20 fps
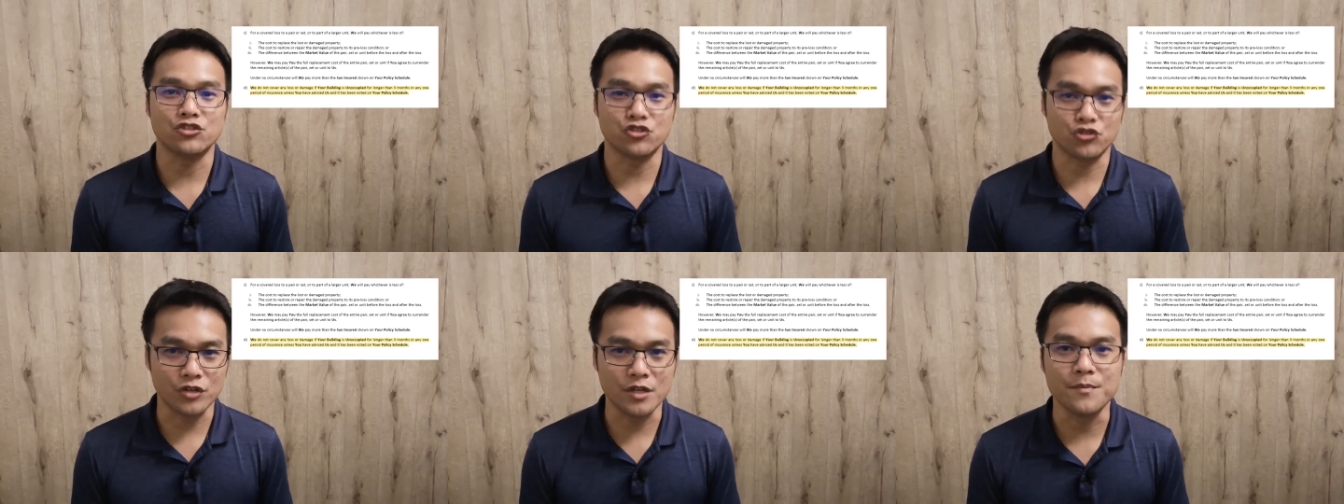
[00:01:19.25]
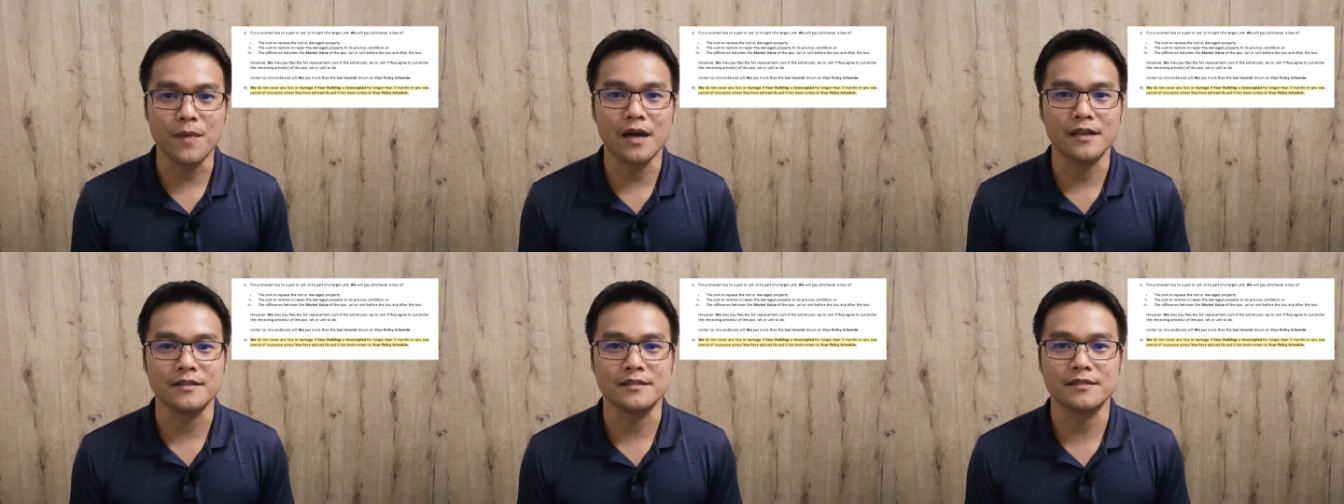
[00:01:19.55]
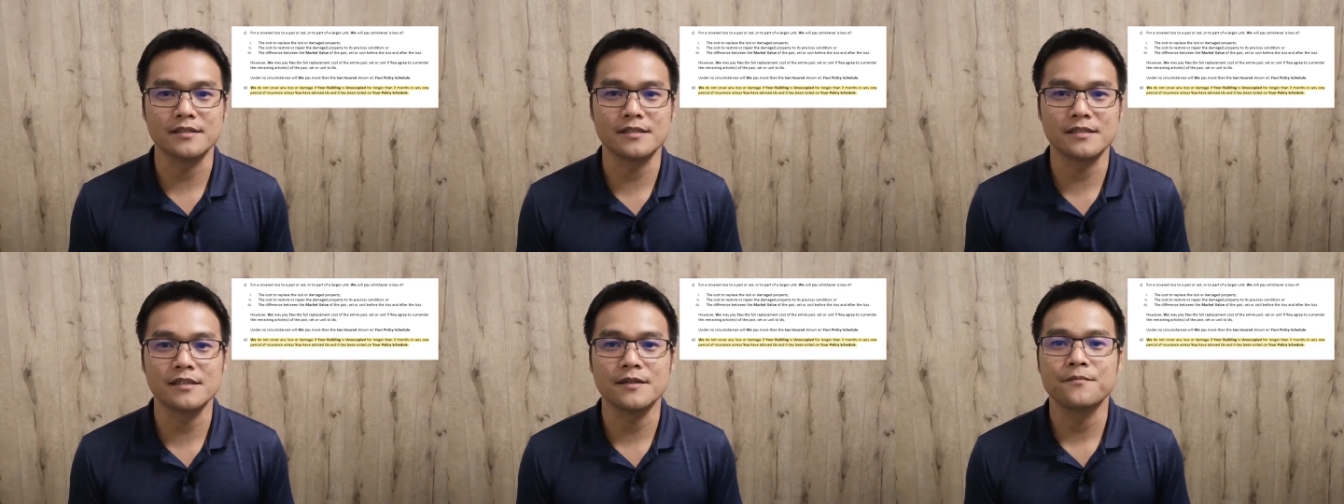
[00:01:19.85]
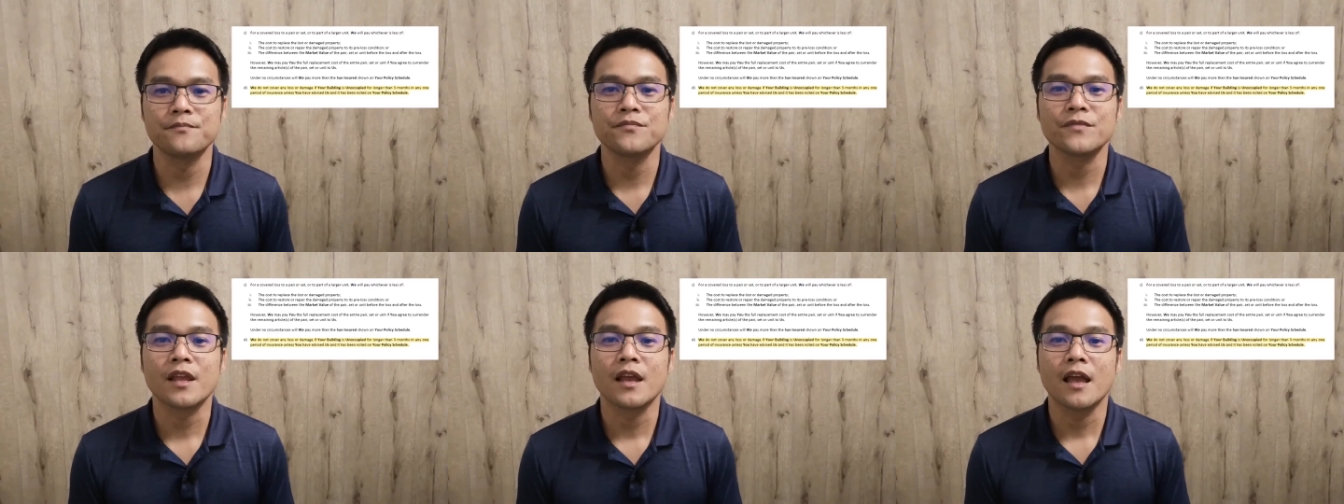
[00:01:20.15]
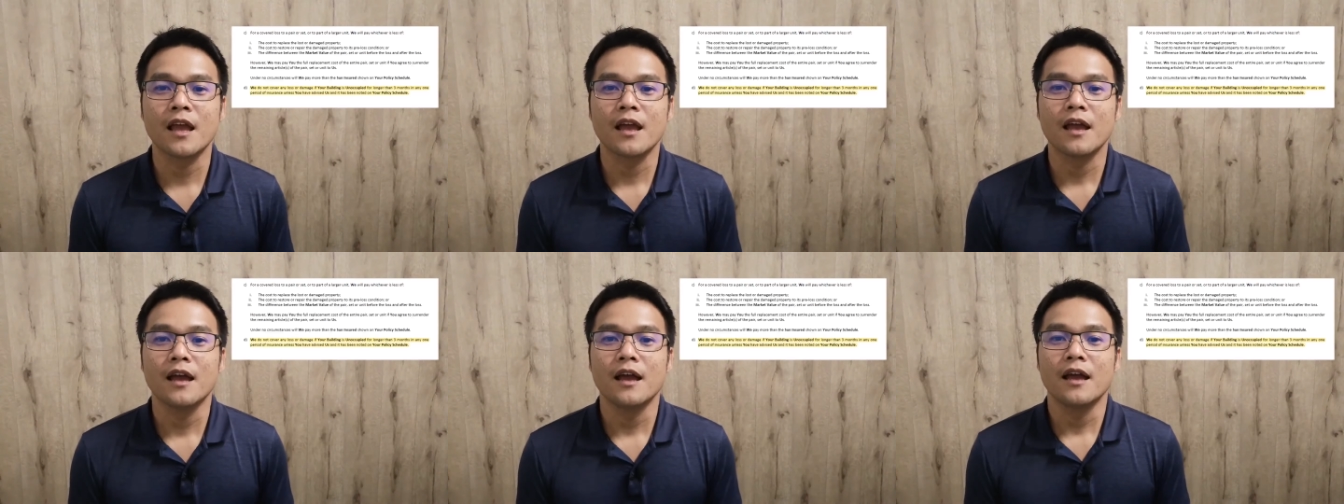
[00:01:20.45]
3 months
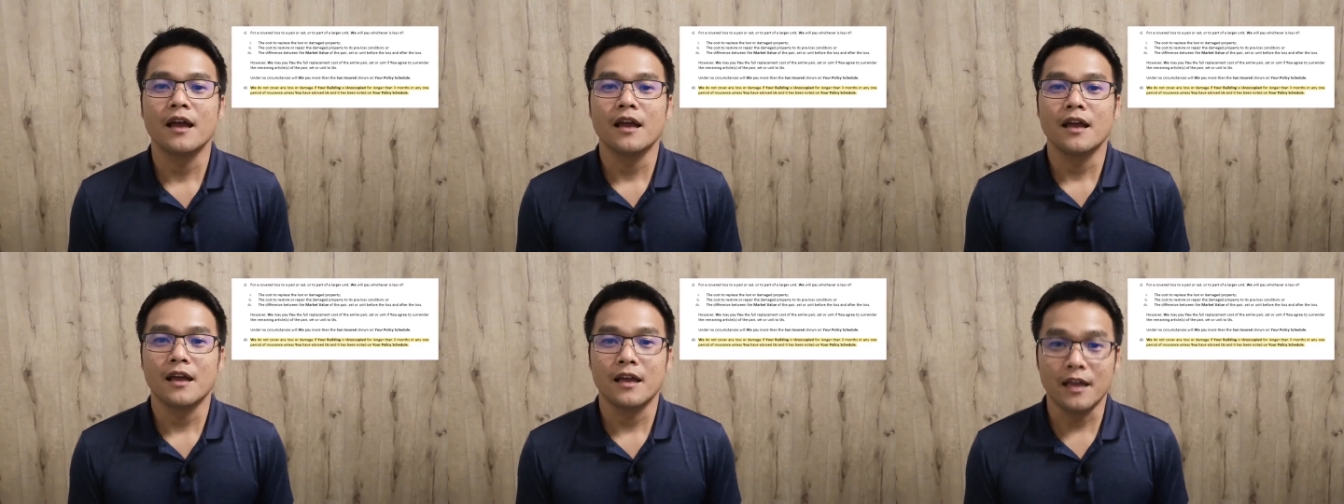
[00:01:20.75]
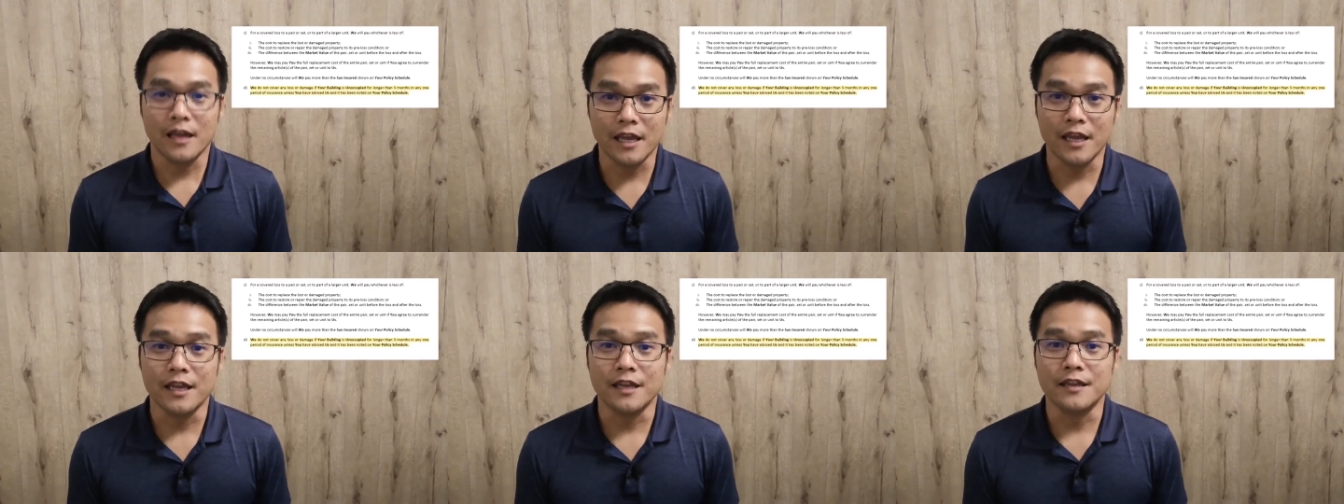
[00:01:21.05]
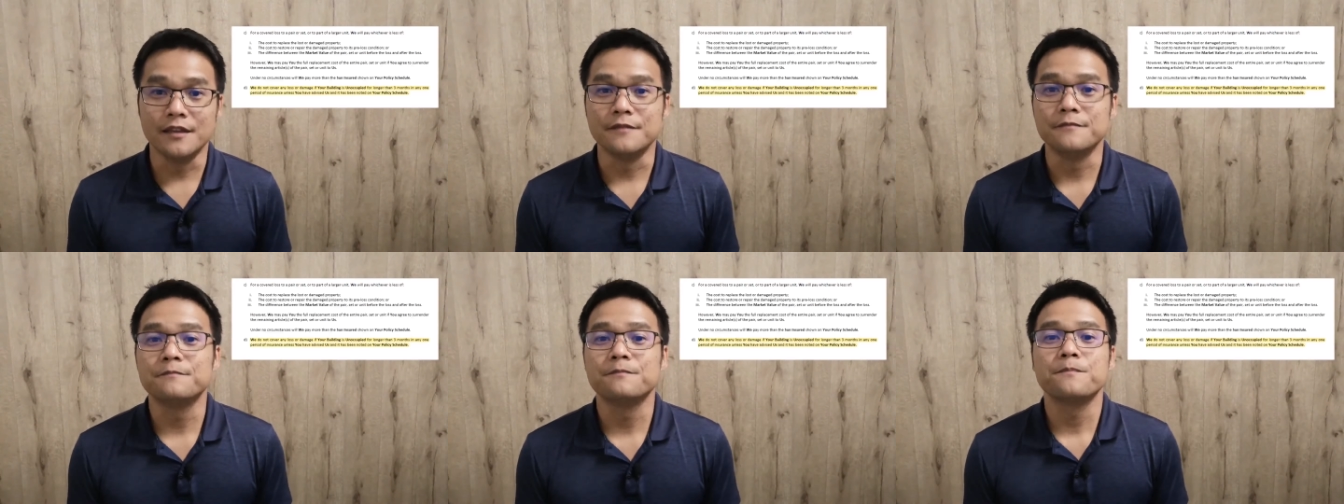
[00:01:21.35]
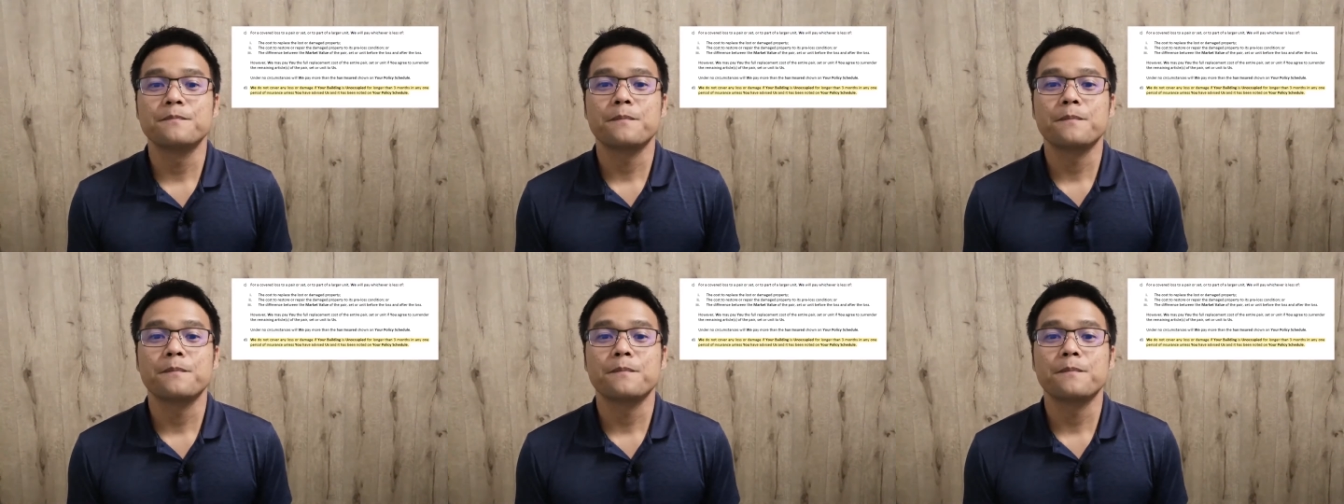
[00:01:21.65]
in